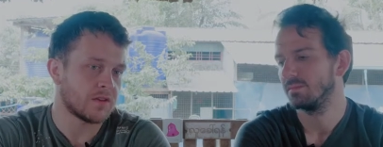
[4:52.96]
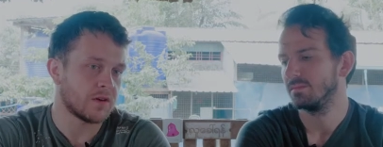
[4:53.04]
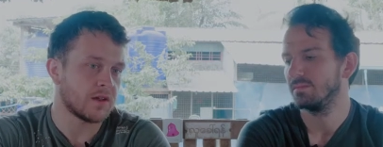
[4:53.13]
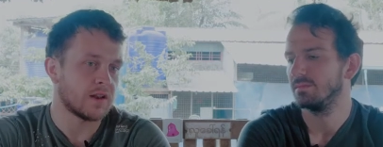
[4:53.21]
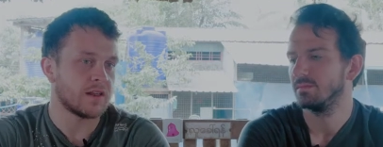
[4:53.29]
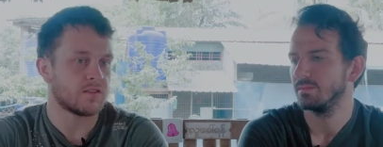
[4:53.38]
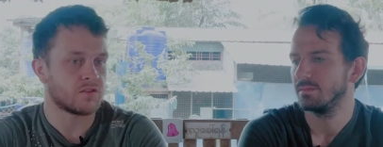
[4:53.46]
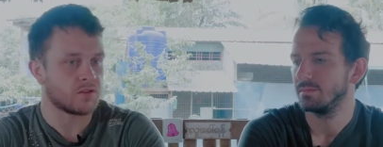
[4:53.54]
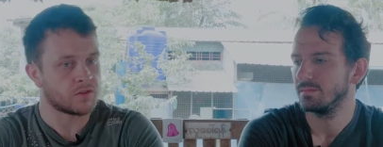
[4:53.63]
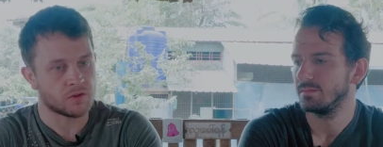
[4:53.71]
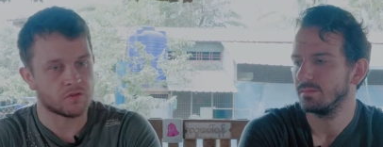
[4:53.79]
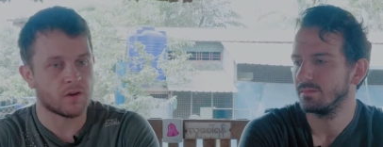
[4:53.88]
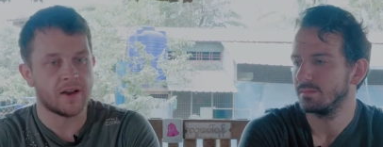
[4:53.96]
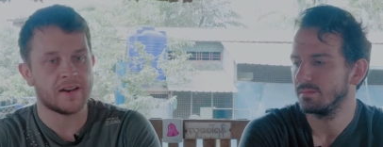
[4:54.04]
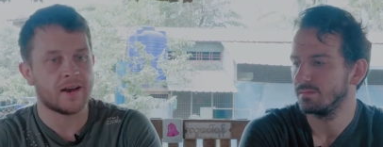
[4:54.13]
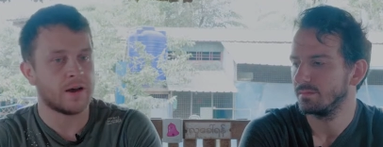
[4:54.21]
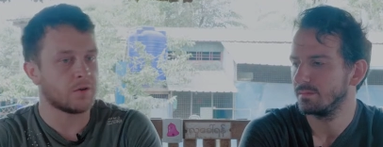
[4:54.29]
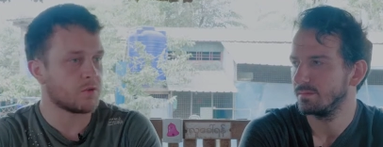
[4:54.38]
Speaker 1: to at least to, to ride
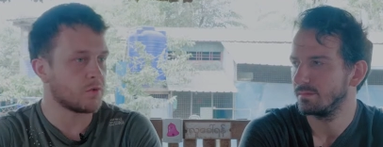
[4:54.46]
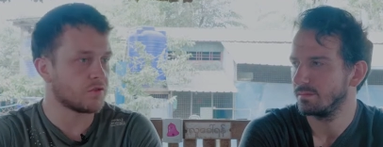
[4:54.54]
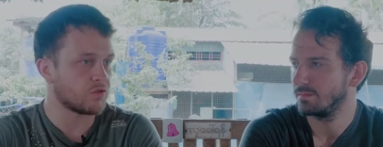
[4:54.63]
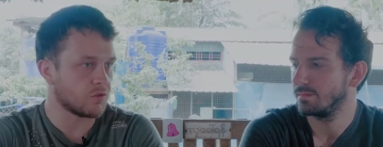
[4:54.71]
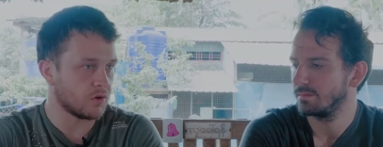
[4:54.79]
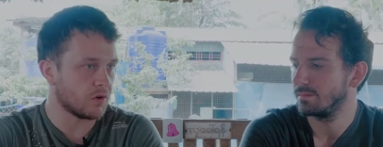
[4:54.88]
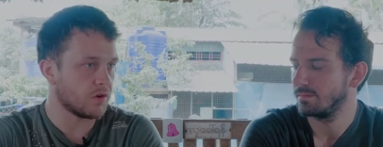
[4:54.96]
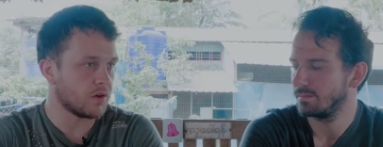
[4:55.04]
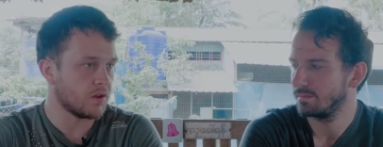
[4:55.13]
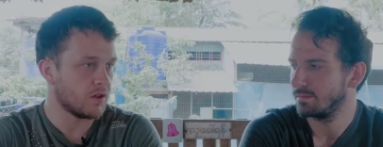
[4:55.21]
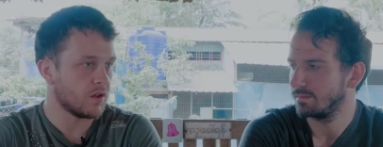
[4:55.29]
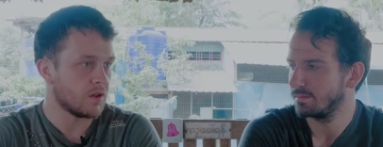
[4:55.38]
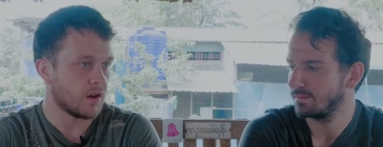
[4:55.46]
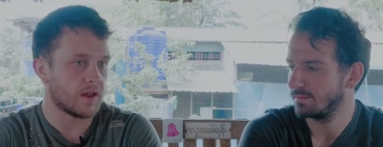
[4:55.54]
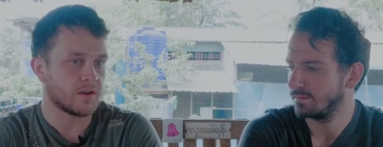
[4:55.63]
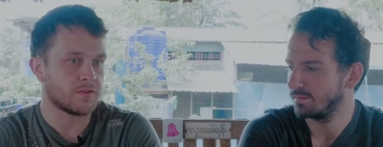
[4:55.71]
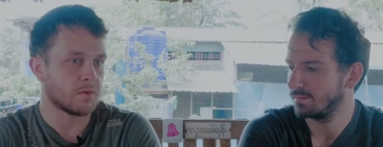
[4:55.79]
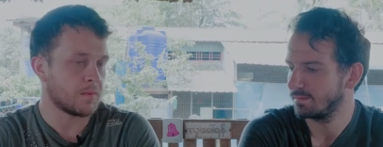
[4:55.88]
it out to a draw,
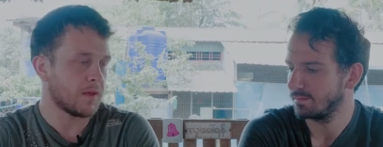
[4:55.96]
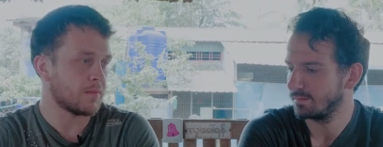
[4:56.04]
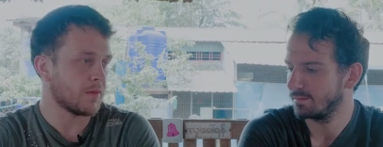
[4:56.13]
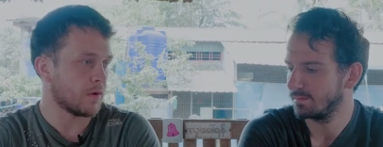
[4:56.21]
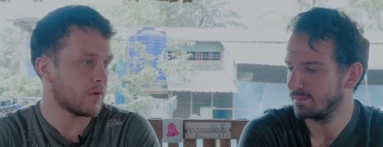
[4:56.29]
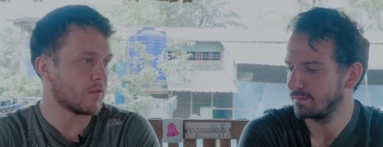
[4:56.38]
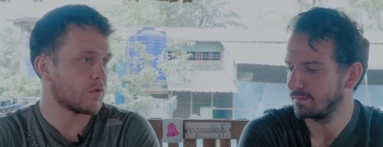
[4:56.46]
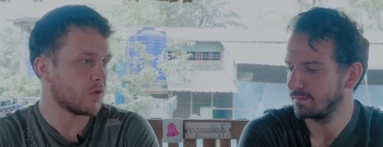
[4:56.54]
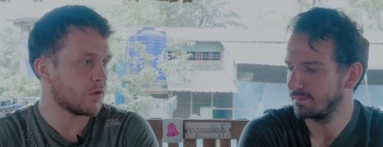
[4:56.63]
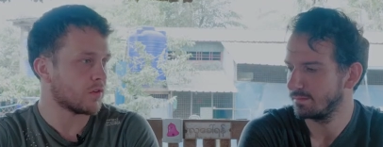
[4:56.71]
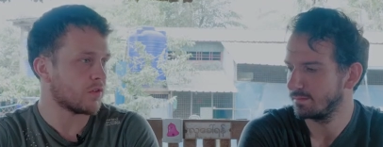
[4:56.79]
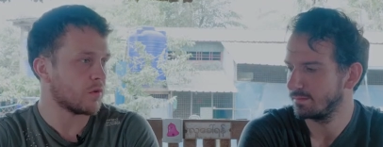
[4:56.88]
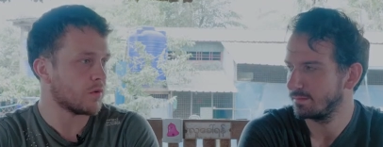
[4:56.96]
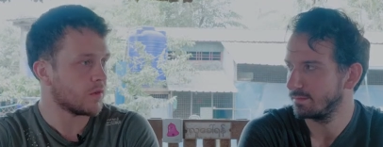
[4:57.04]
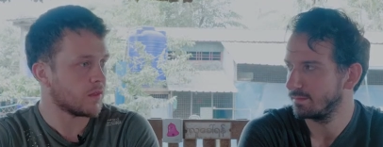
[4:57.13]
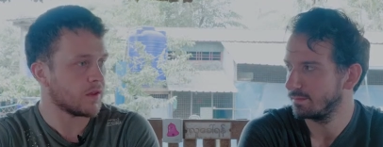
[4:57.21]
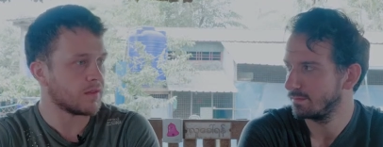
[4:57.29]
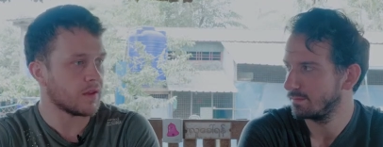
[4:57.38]
like from the people that we've talked
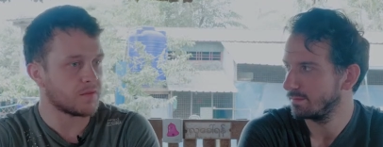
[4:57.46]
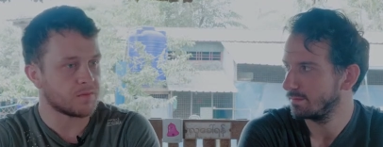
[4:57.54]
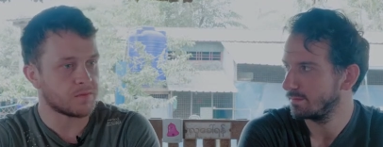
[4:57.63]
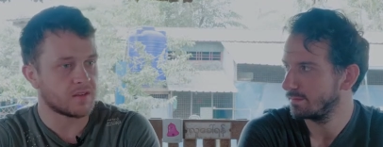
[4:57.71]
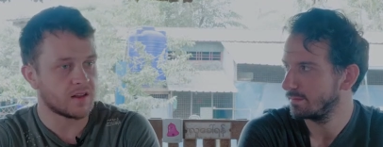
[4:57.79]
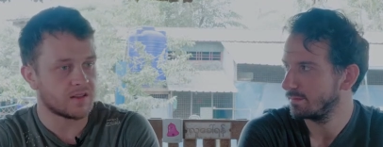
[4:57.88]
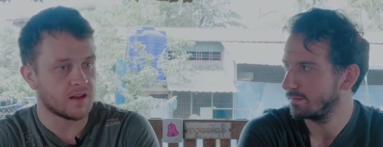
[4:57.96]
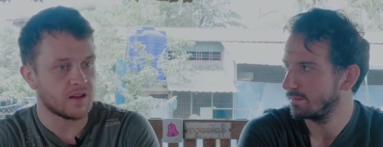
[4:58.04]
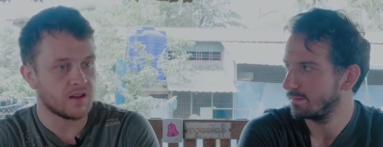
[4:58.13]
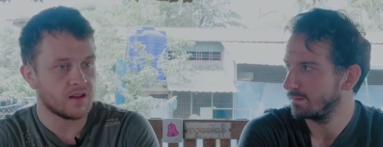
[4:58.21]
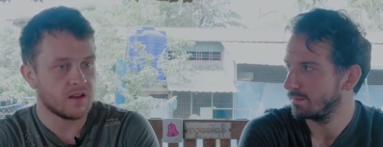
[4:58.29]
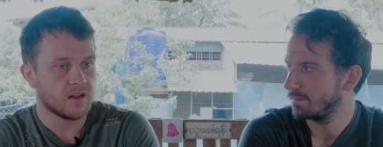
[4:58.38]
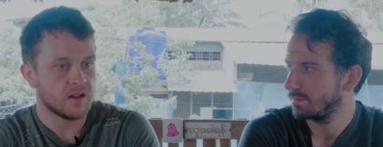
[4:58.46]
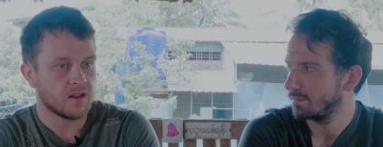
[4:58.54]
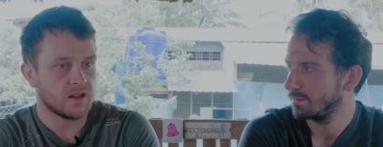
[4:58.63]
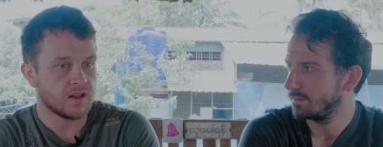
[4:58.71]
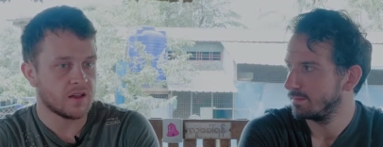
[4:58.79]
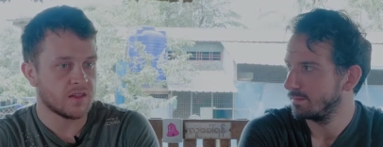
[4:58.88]
to, they, they've said that
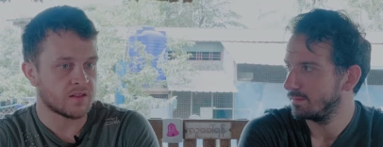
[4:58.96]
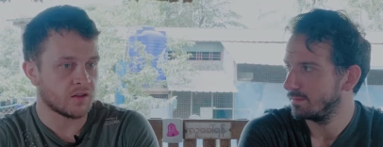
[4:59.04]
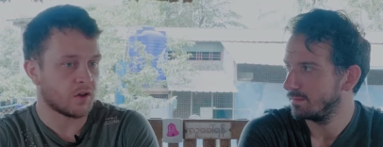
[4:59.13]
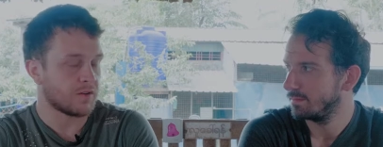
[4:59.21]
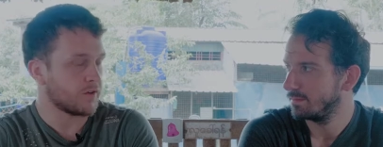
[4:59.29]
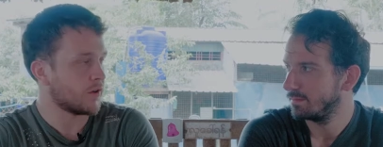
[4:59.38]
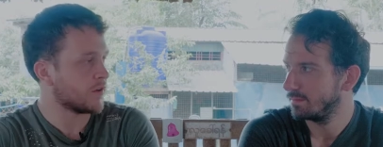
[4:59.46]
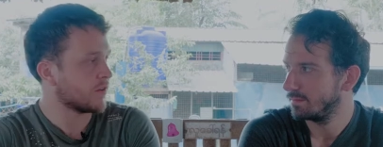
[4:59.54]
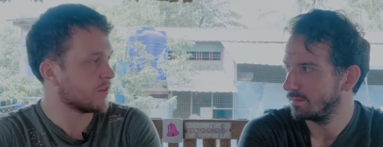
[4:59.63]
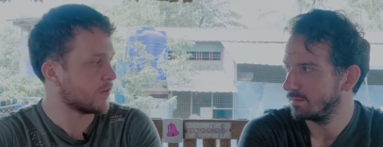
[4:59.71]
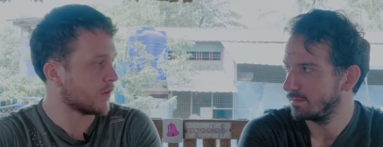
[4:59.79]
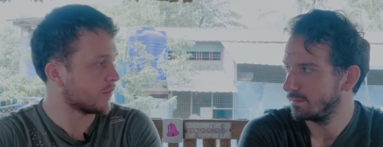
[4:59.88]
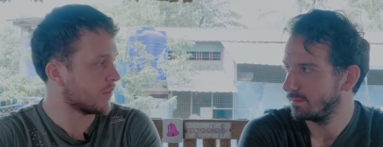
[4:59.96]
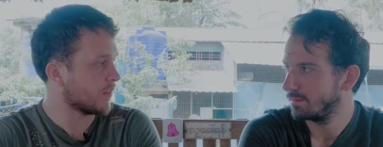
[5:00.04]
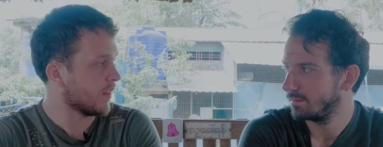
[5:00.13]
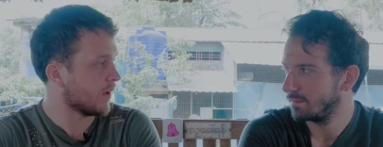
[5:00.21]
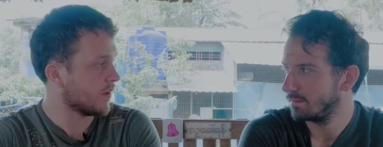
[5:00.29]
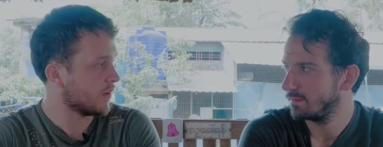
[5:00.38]
there's a lot of honor involved
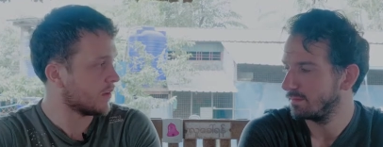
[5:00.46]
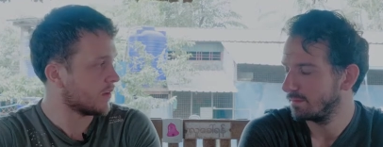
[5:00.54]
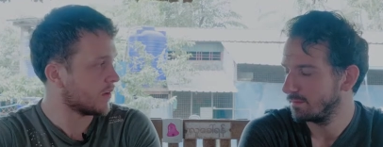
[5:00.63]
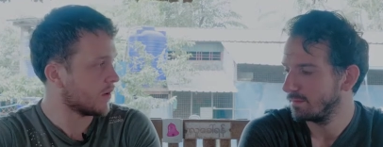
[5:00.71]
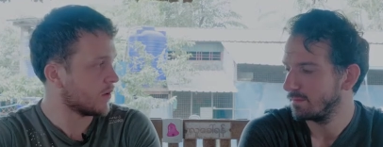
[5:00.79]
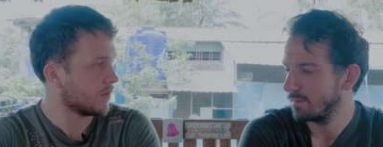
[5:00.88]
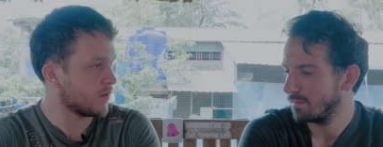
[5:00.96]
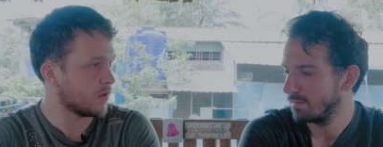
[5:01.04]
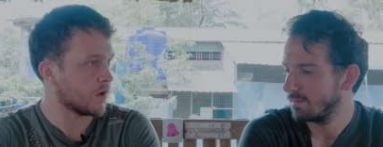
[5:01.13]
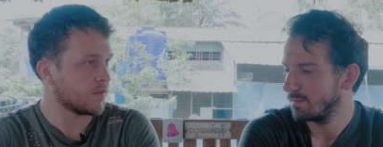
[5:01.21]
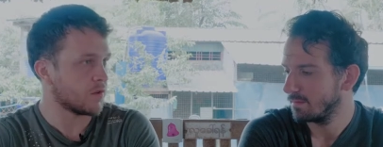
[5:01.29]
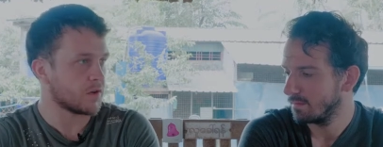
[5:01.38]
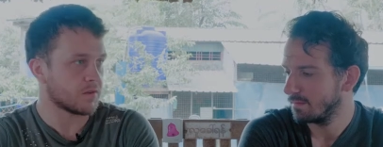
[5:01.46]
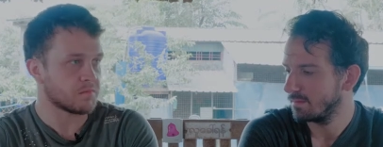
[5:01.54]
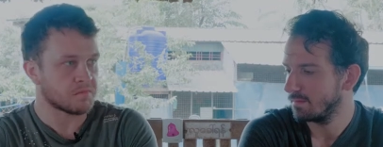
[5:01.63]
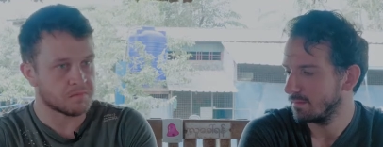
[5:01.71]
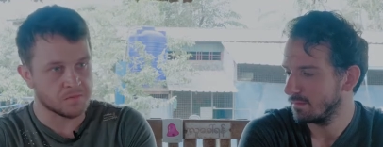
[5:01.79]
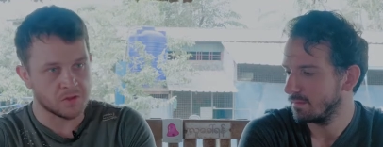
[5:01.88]
in that. You know, if you if you
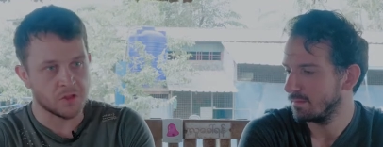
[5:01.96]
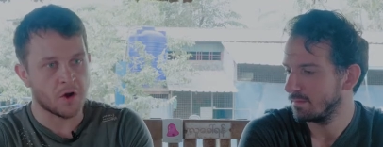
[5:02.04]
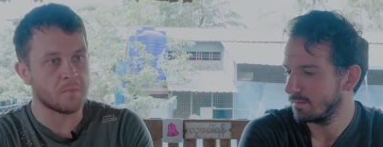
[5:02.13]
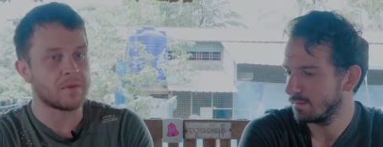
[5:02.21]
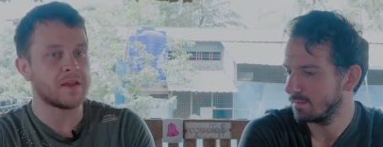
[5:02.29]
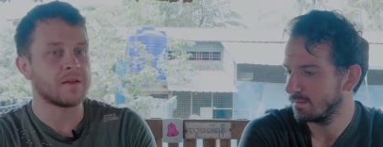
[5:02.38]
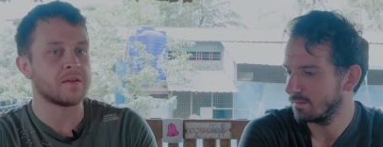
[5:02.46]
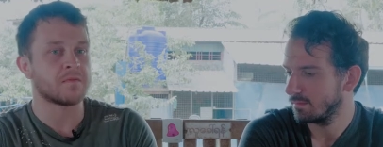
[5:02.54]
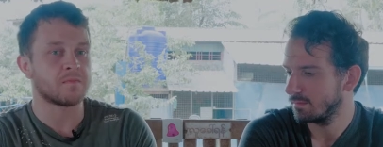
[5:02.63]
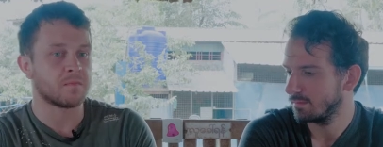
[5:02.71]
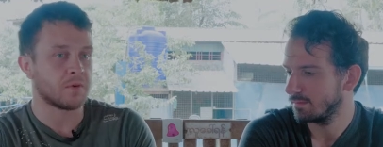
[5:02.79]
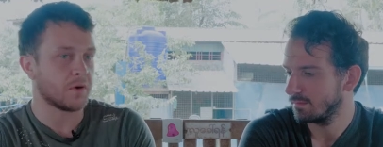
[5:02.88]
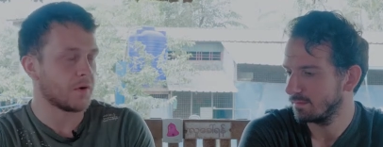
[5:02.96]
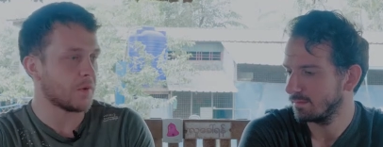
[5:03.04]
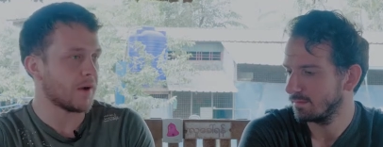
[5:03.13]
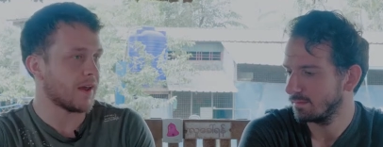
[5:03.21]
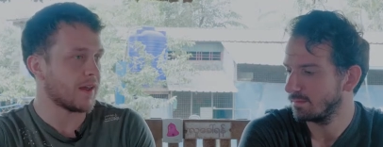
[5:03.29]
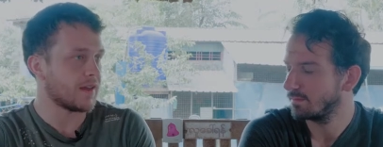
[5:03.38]
can not be put
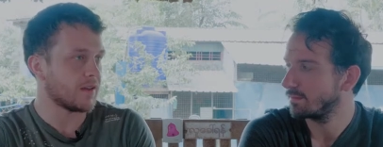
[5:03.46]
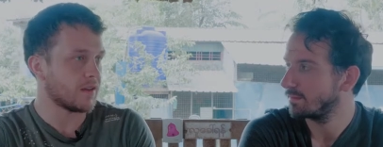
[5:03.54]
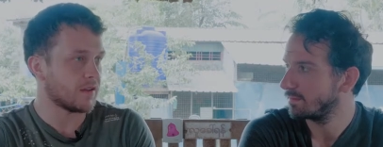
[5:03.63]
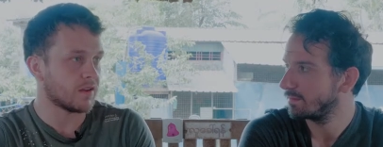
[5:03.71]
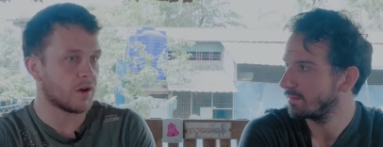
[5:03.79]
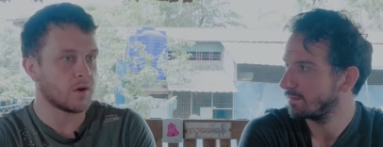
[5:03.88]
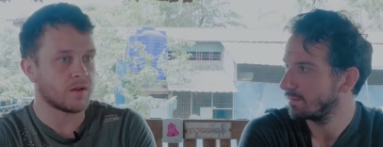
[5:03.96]
away, you know,